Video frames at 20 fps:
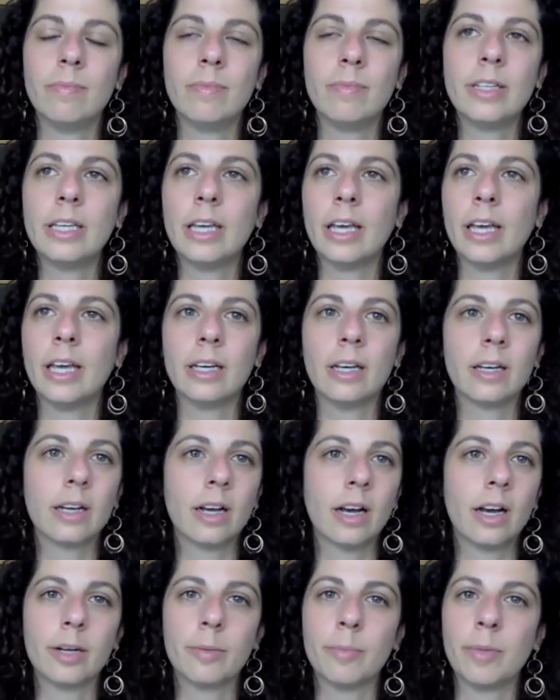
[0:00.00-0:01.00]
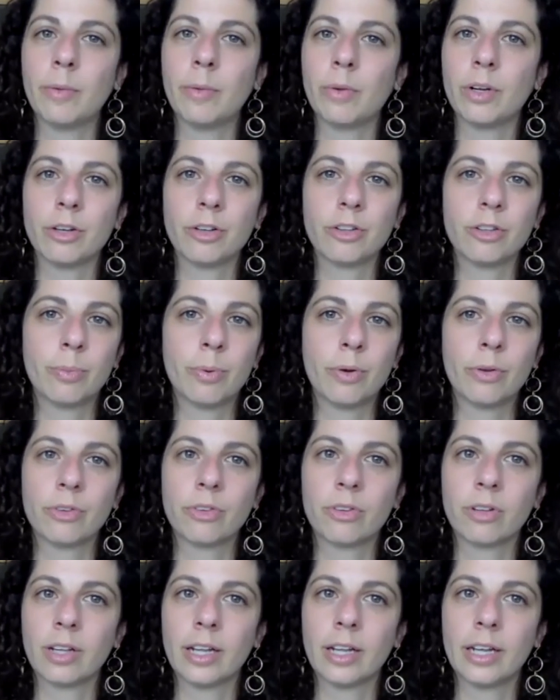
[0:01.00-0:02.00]
gig economy where you're supposed
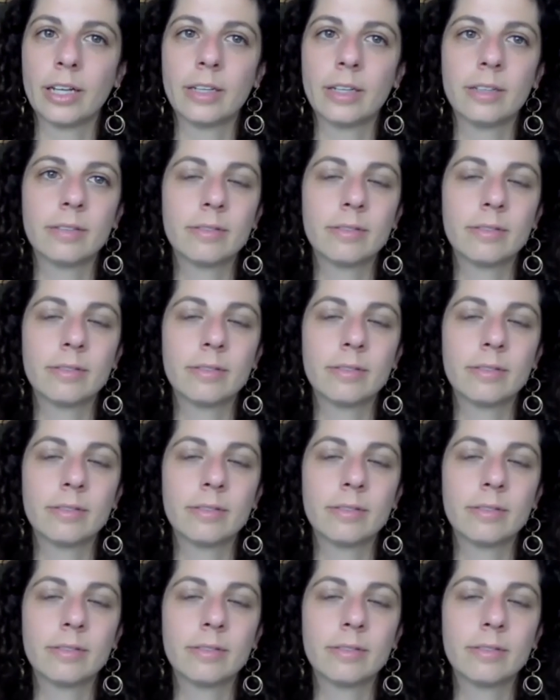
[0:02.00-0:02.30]
to like